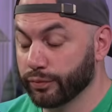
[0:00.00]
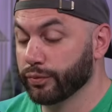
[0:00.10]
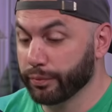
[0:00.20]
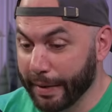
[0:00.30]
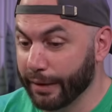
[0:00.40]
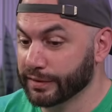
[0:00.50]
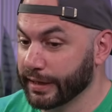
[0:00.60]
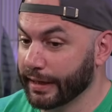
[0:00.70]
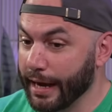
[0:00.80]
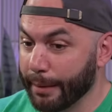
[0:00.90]
Matt was
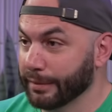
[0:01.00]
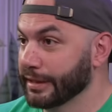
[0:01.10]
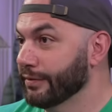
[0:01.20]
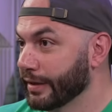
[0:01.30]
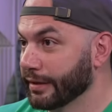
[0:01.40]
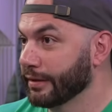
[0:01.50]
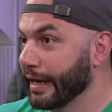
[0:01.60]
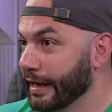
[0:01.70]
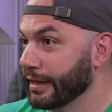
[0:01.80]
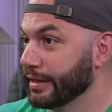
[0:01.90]
like, I'm leaving
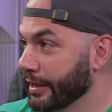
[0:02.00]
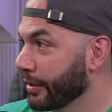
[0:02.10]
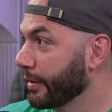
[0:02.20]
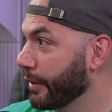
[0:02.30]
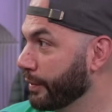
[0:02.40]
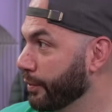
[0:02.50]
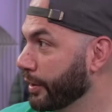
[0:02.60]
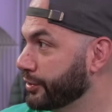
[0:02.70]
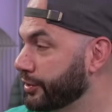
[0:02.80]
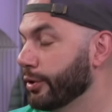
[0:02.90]
in a year and we
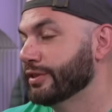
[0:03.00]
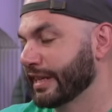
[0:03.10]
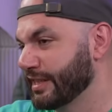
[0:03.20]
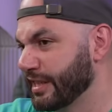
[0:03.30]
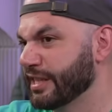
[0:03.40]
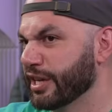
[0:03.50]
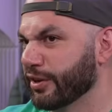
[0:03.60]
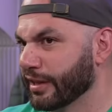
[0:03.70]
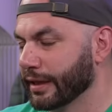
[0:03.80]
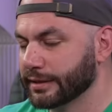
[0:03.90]
want you. So it was, I guess, a year
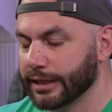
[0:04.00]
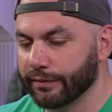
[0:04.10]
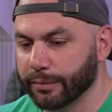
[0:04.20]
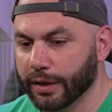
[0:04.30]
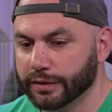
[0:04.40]
and like 7 months.